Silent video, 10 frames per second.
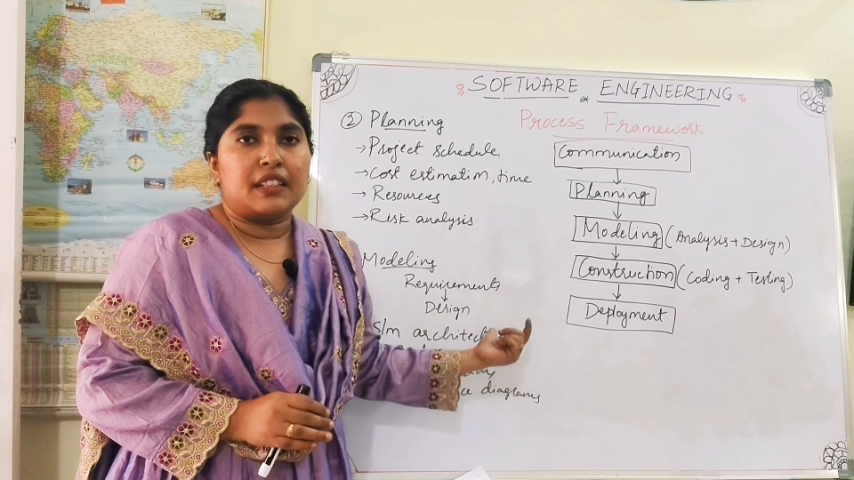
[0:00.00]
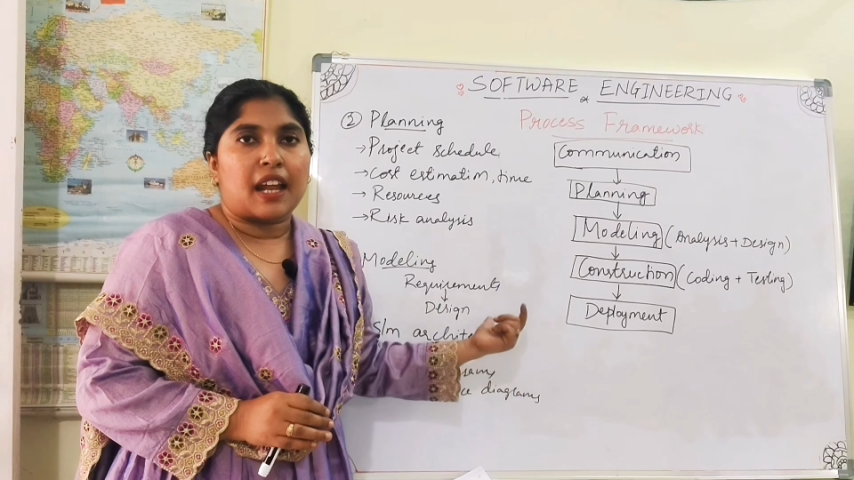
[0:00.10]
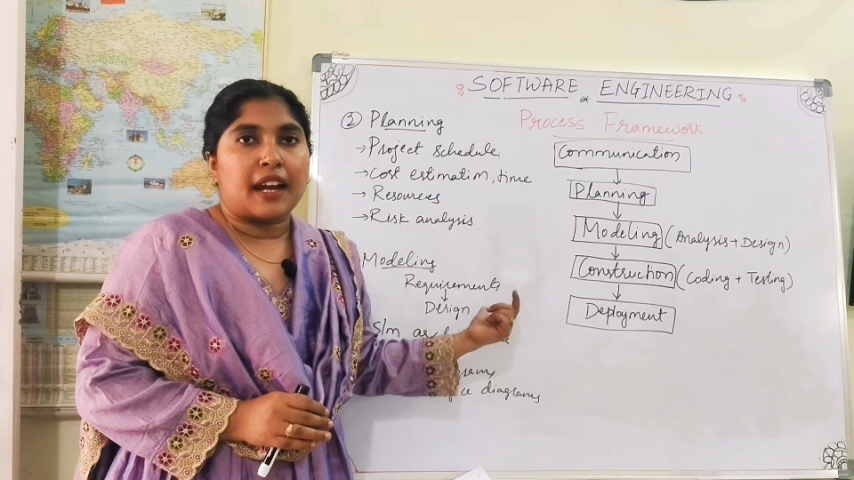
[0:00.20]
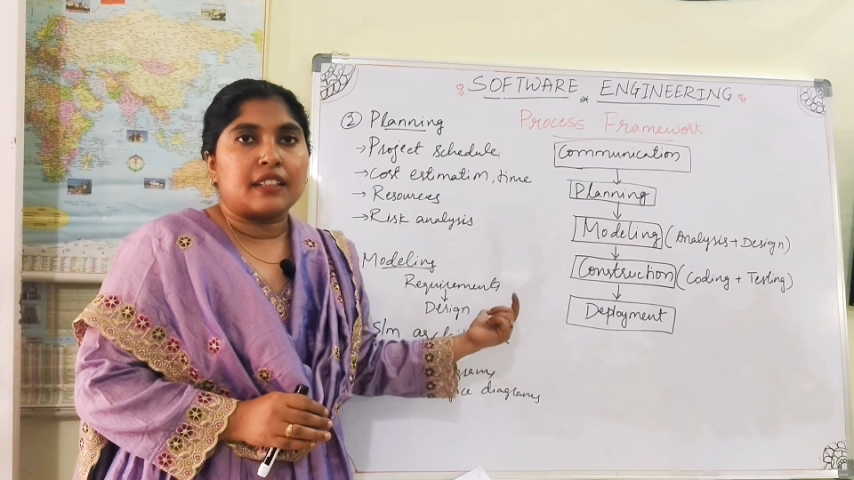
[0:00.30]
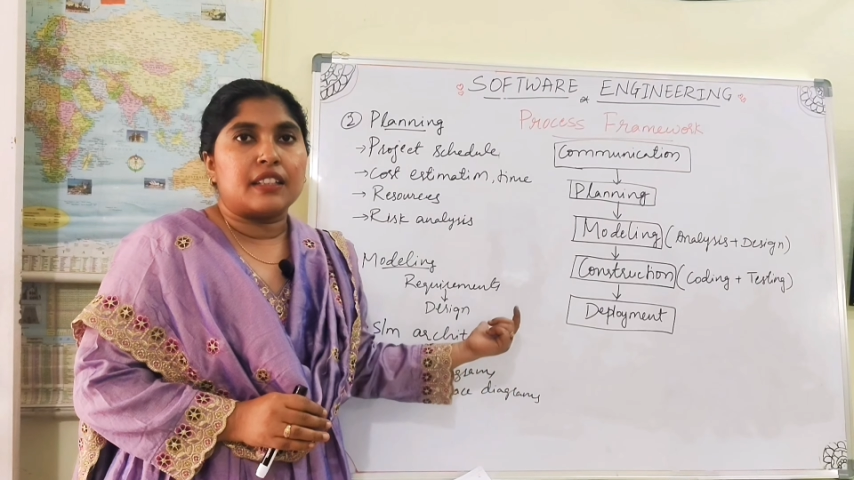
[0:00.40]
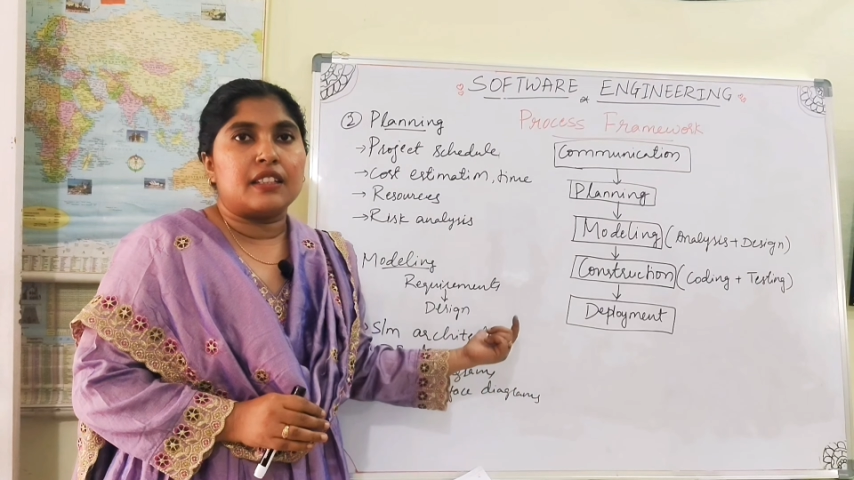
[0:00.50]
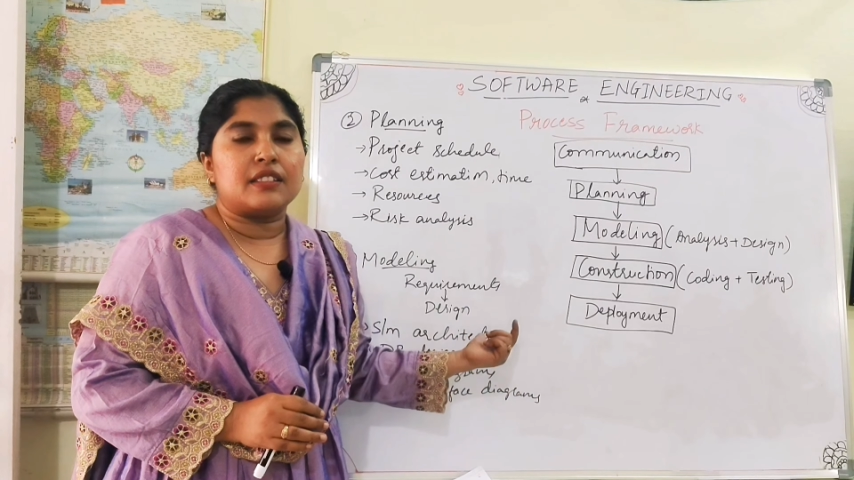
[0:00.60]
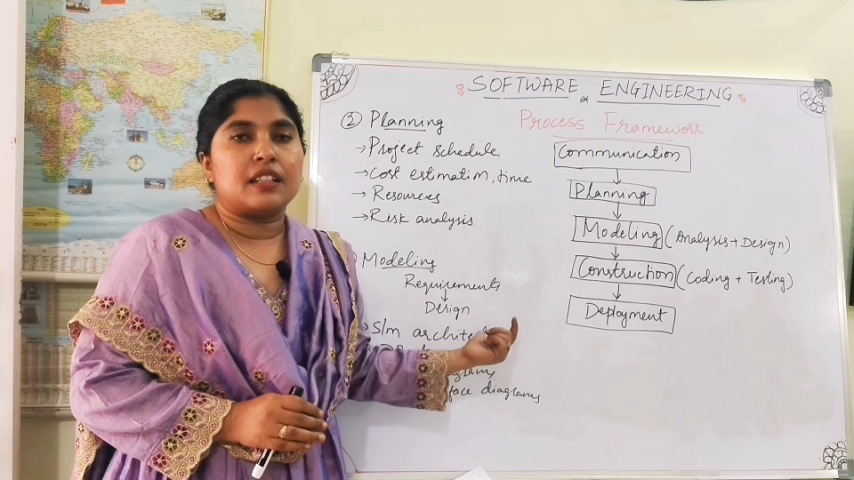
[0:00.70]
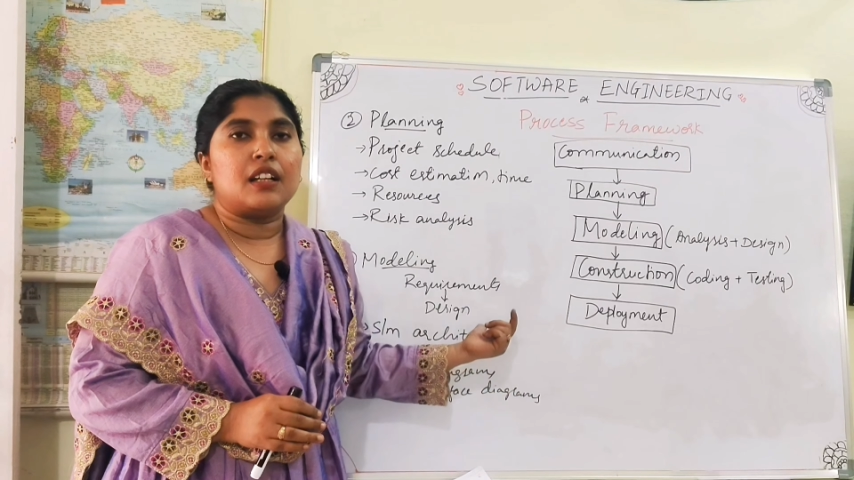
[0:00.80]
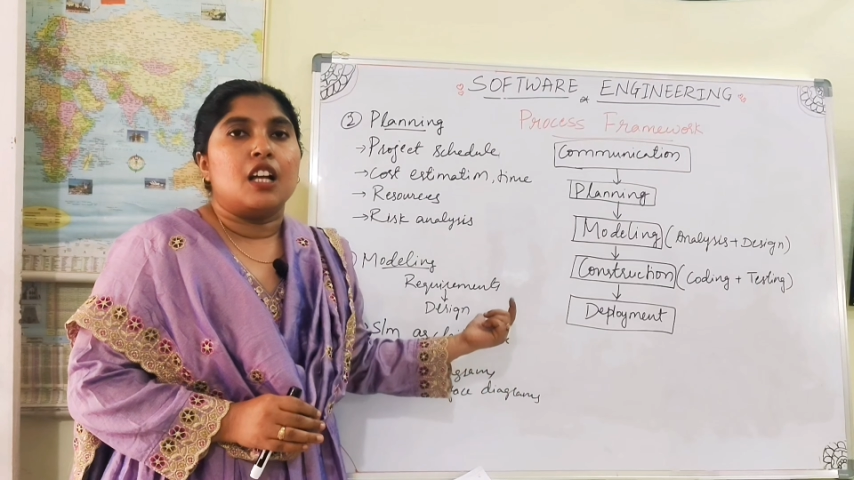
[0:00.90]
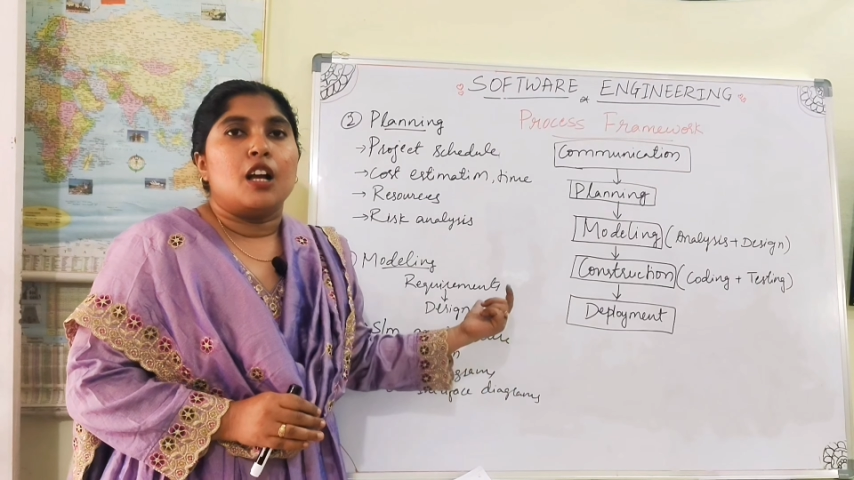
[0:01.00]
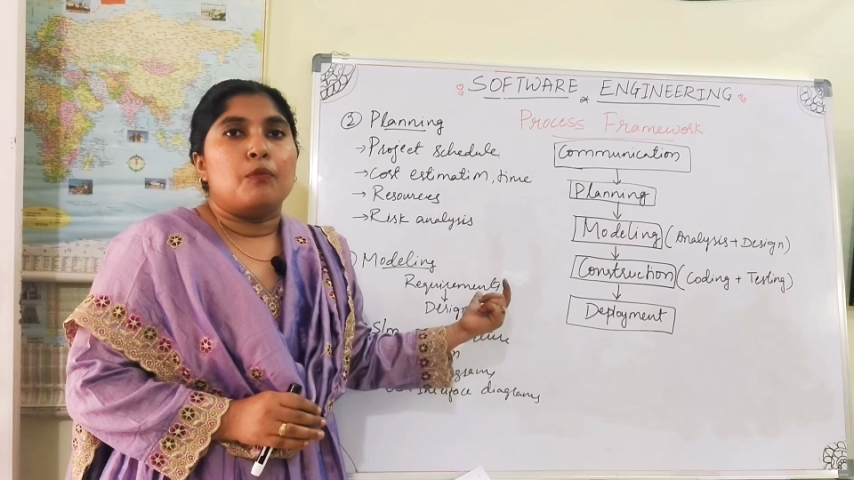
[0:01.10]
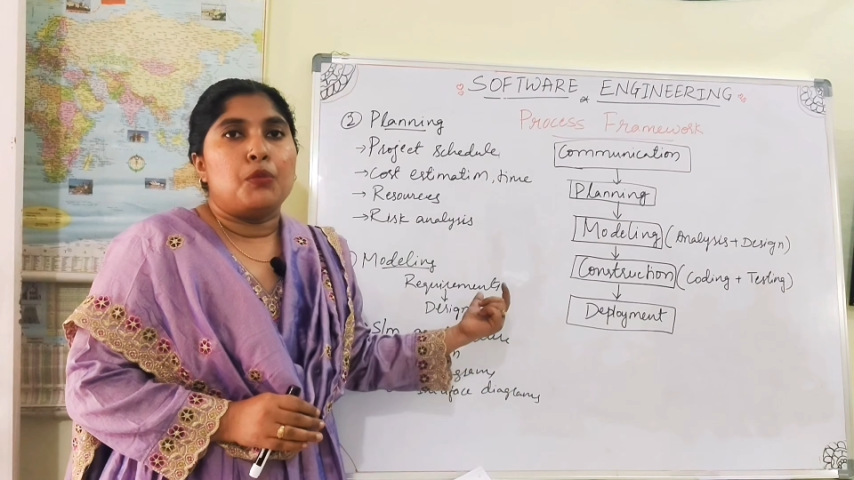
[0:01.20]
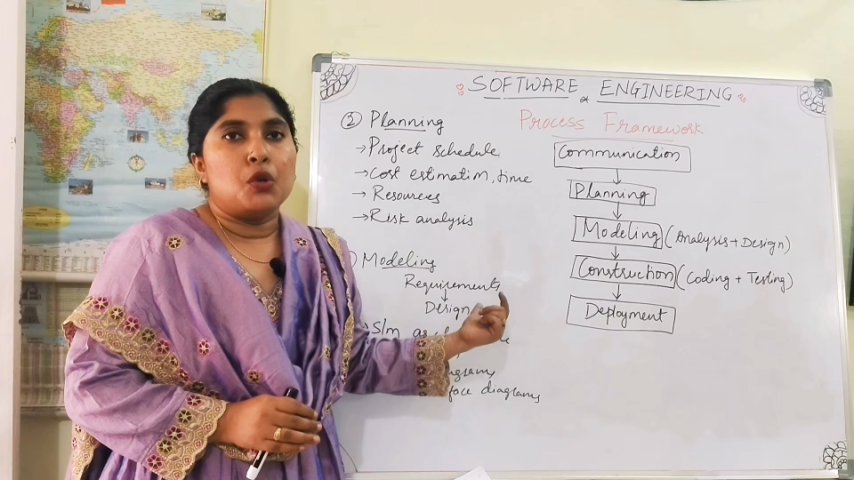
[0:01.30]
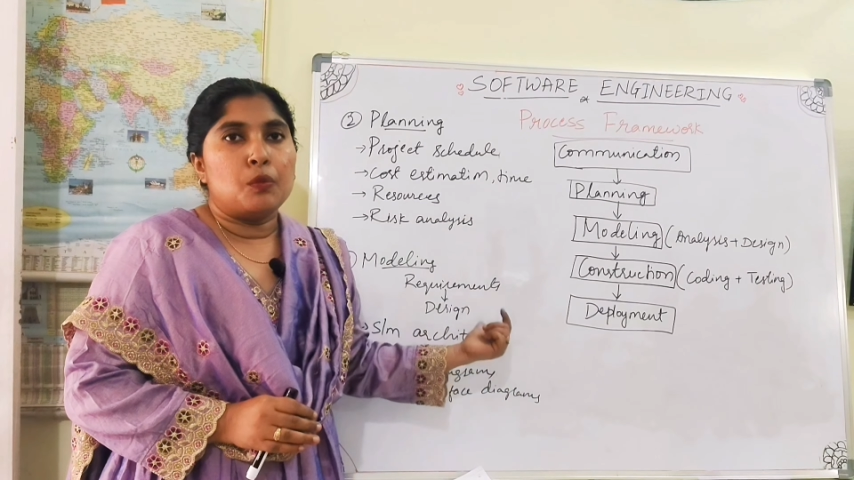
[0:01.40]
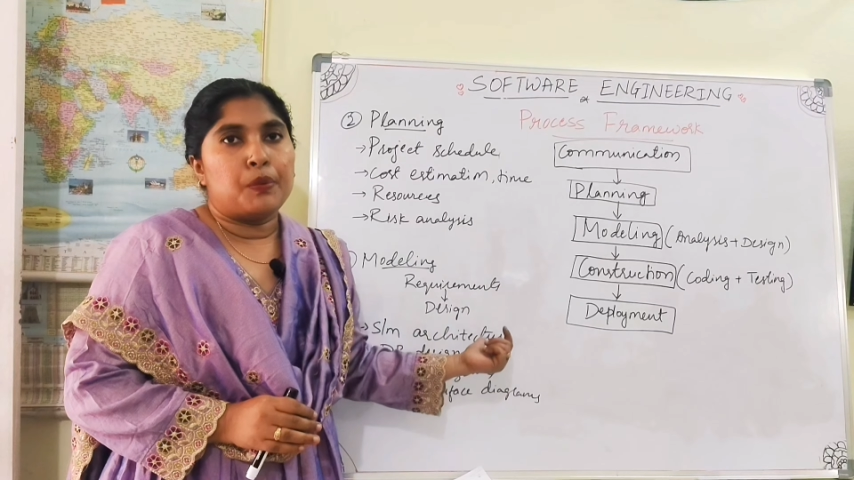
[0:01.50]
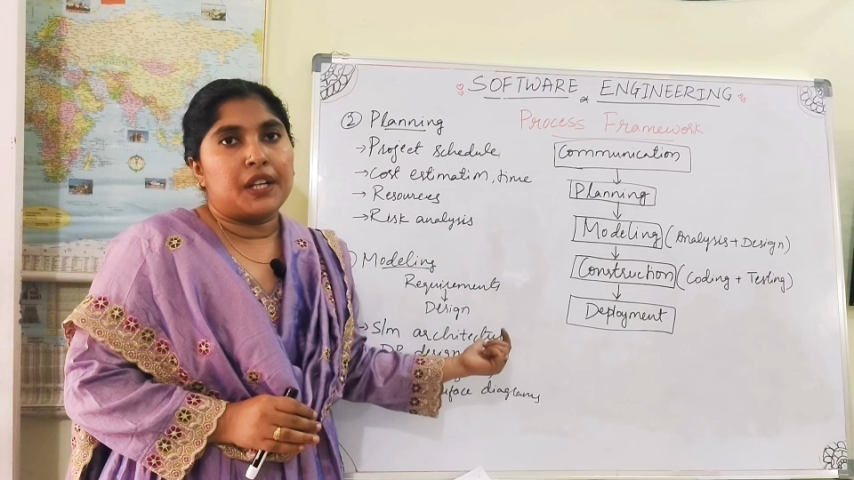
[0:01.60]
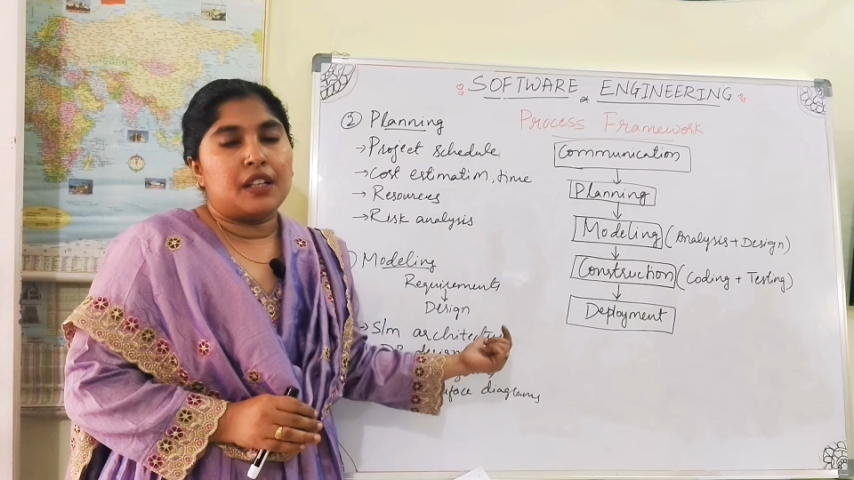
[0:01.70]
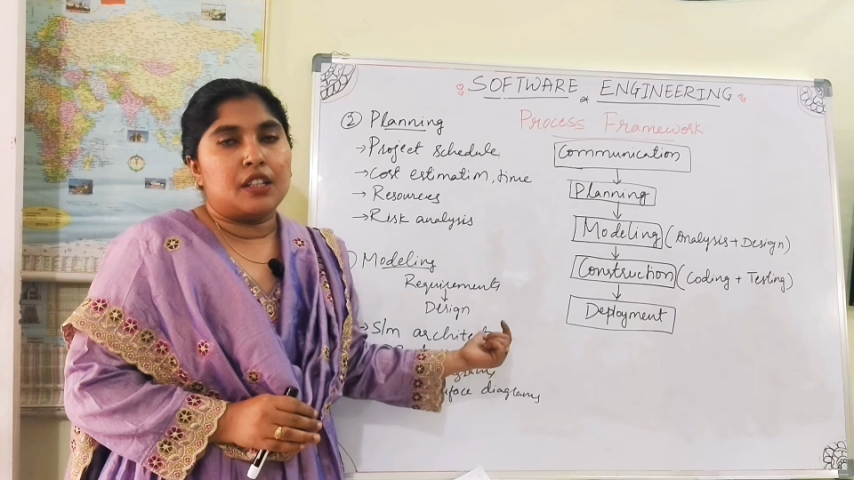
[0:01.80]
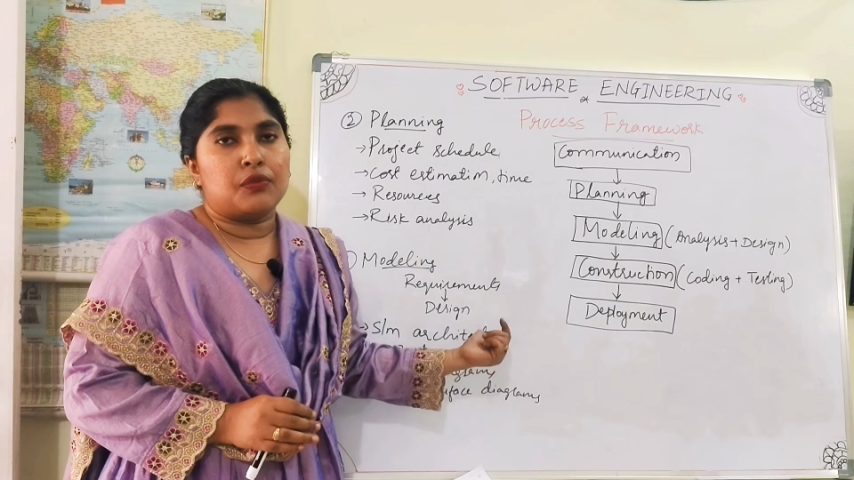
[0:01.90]
It acts as a
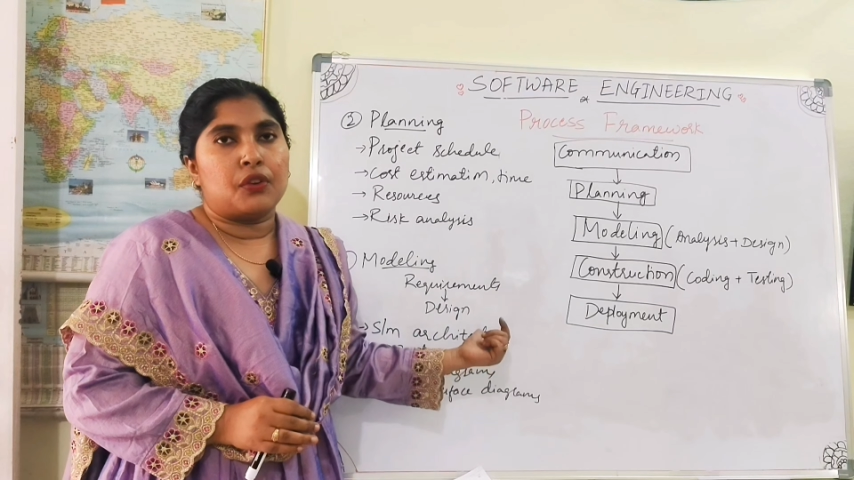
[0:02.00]
blueprint